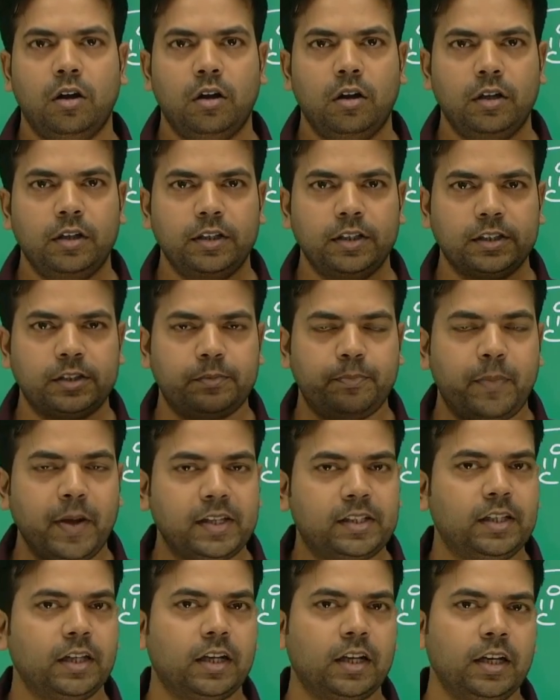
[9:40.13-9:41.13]
is
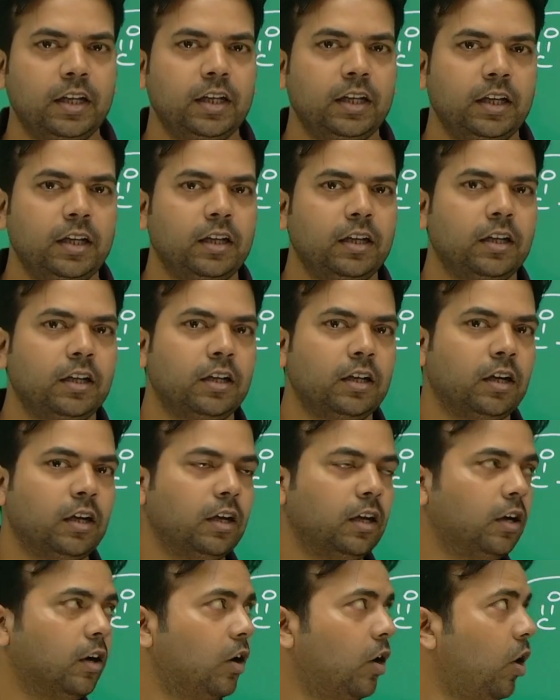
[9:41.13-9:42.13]
basically
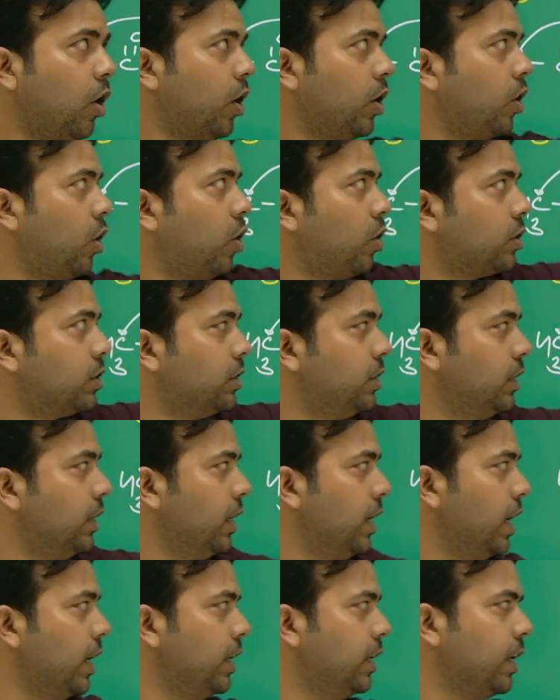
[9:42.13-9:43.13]
on
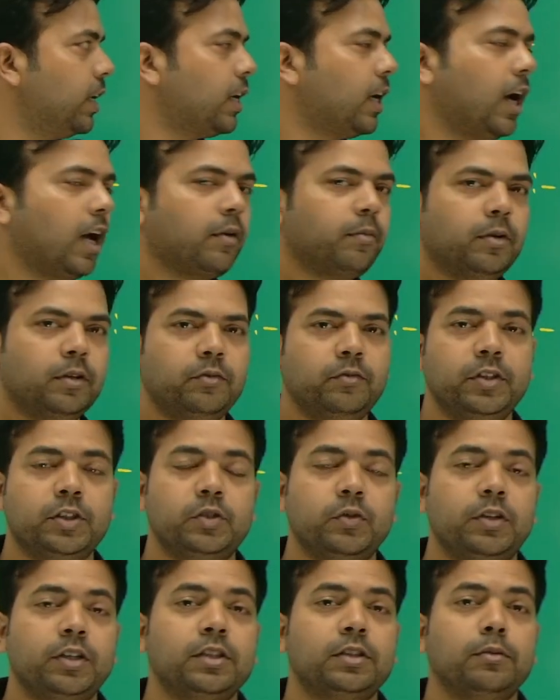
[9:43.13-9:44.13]
oxygen and here carbon. Which
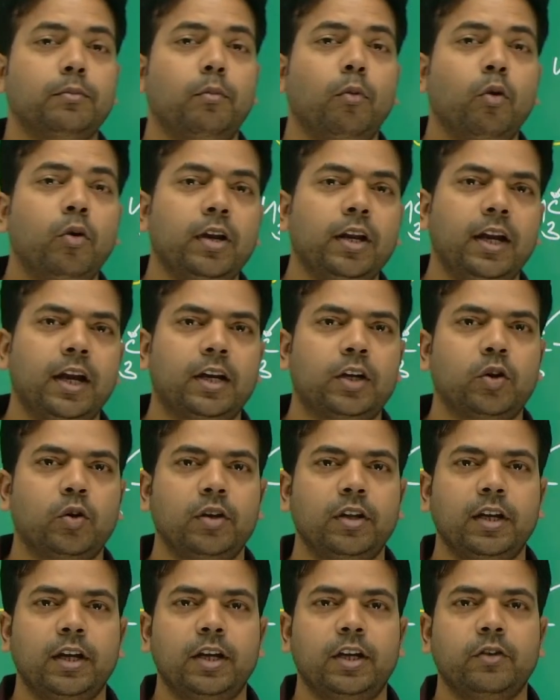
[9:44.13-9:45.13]
one is more
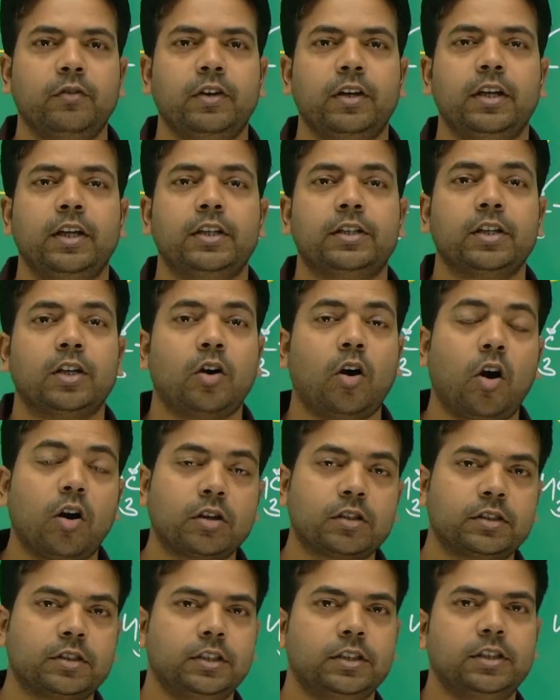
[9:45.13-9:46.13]
electronegative in nature?
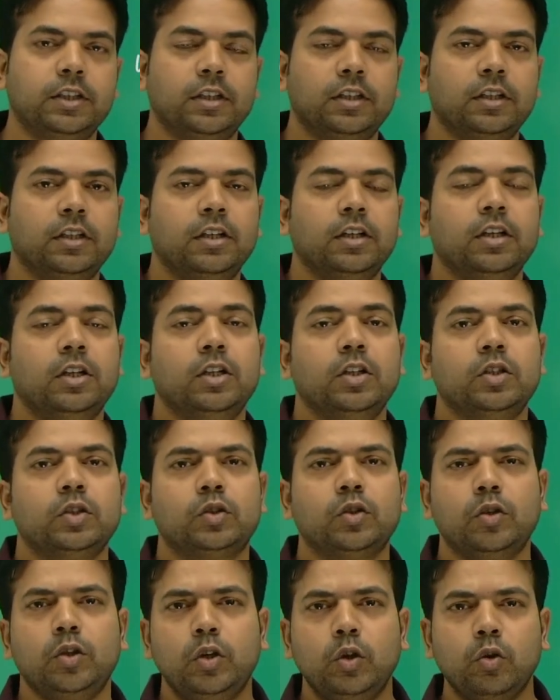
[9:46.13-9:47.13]
Oxygen.
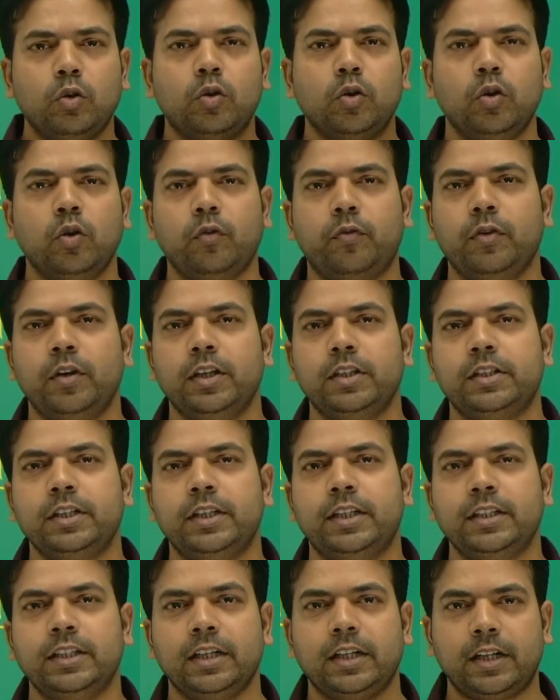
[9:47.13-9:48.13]
So
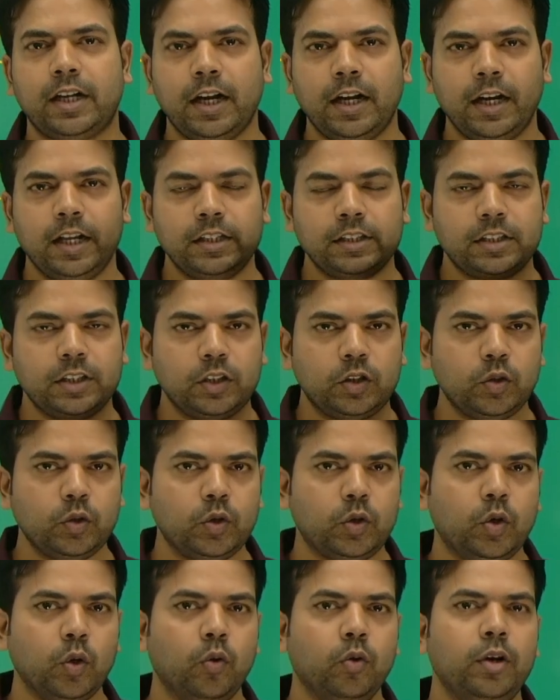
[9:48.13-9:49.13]
nucleophilicity is a tendency to
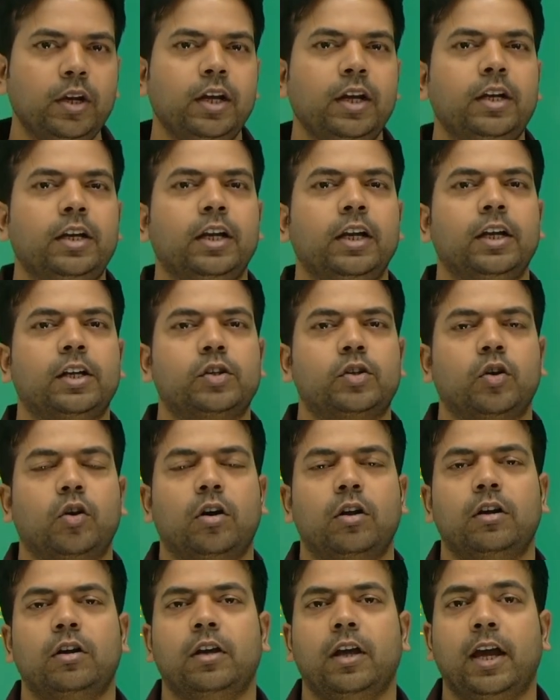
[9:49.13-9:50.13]
donate
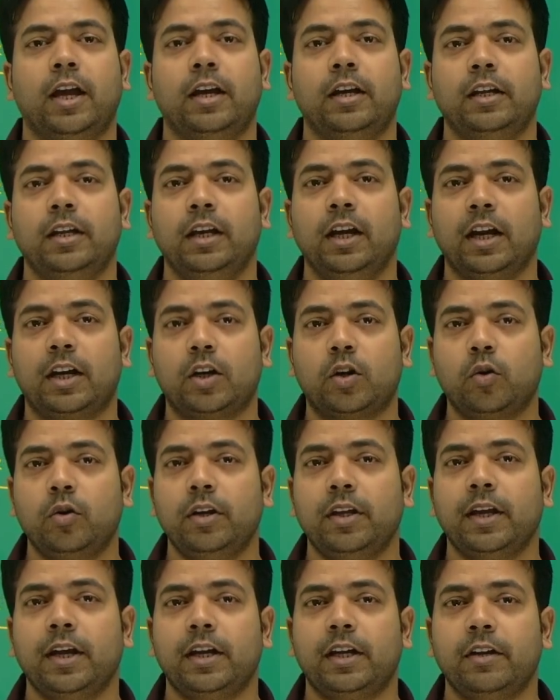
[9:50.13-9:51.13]
electron and
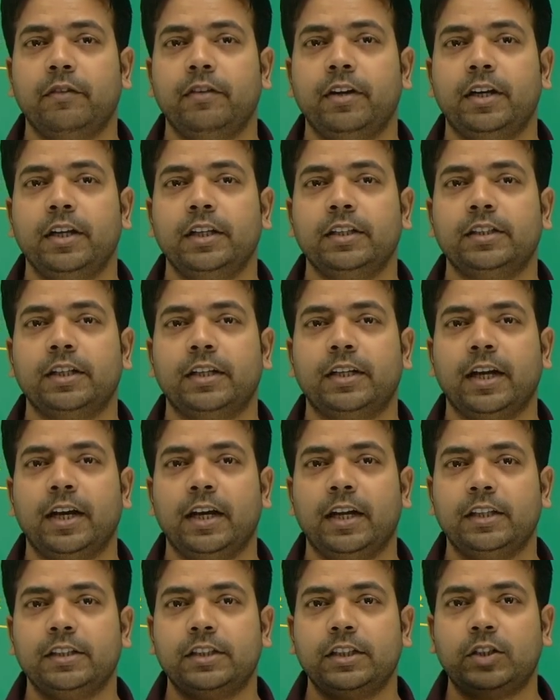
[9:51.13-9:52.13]
electronegativity is a
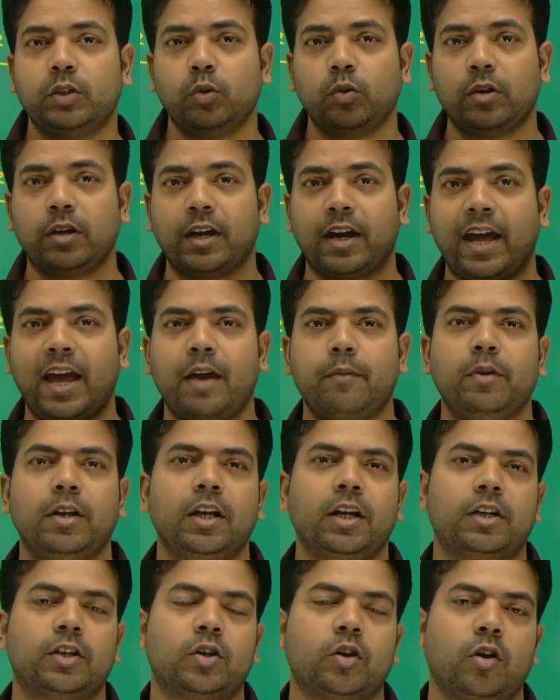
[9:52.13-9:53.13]
tendency to grab
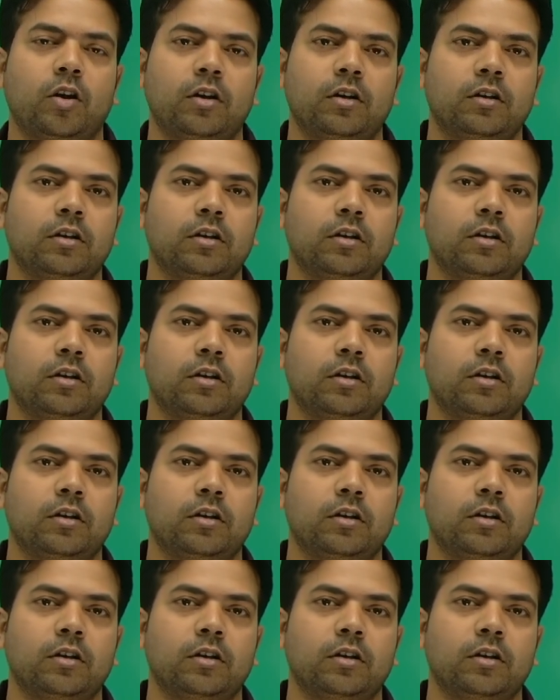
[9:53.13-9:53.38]
electron.